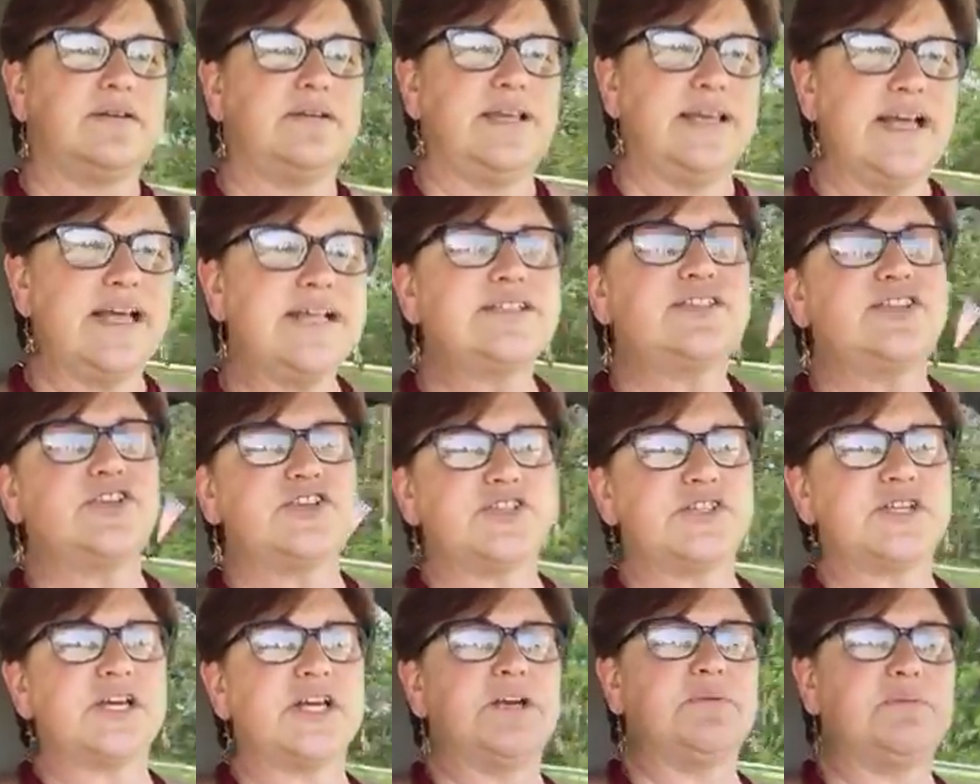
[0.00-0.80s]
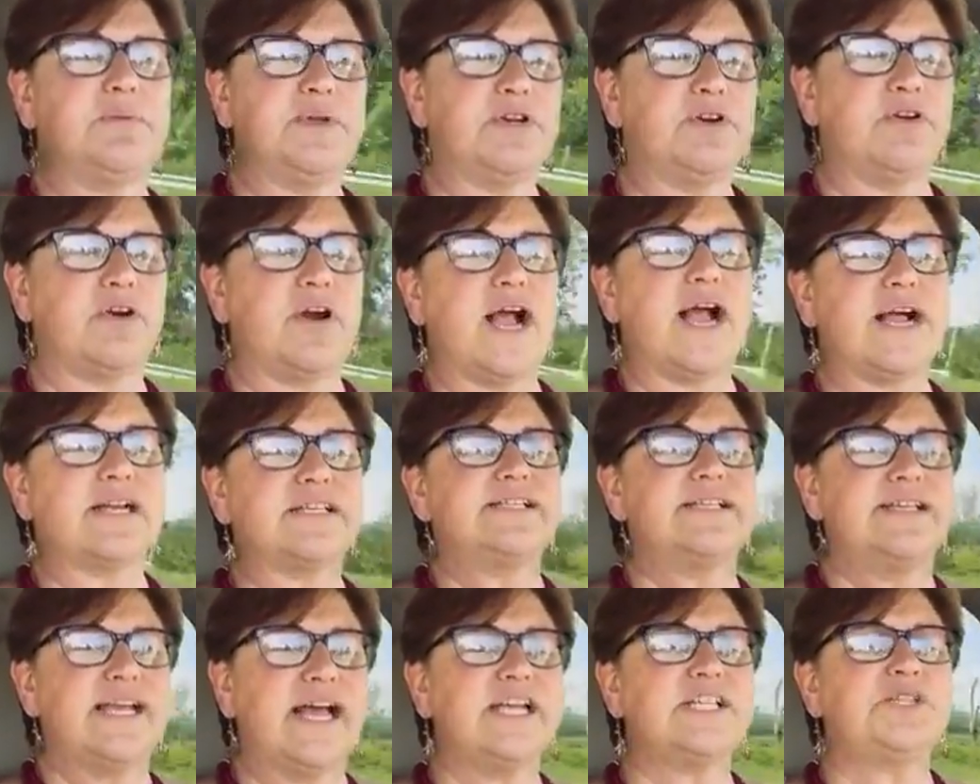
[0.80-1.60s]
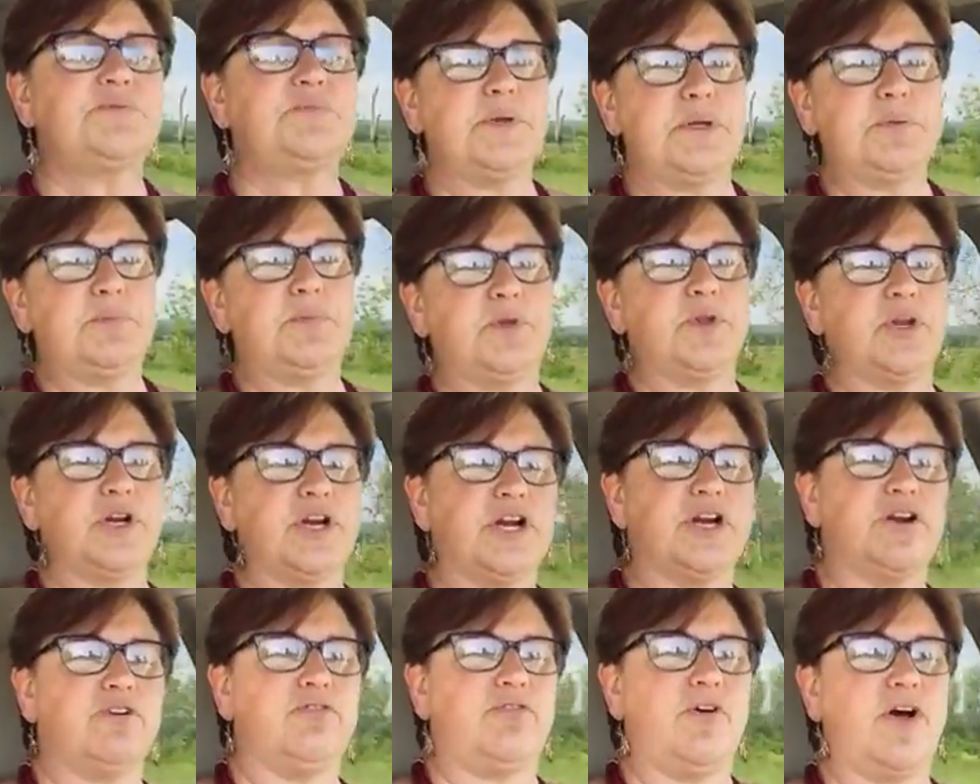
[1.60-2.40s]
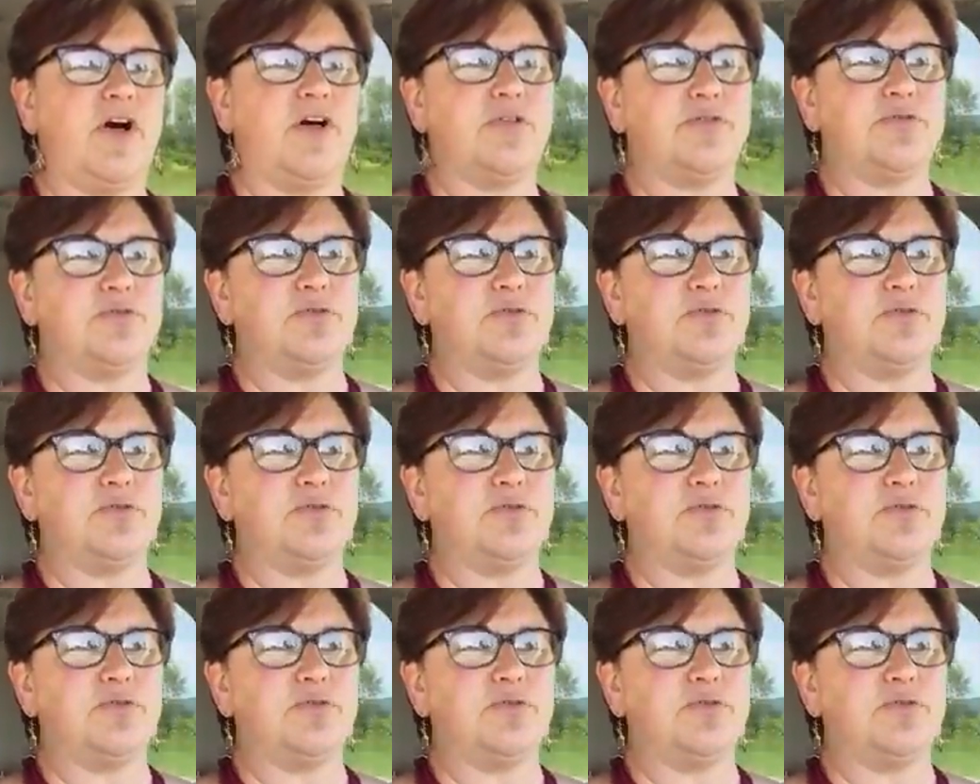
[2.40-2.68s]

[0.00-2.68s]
Yes, there's going to be cracks. Yes, people are going to fall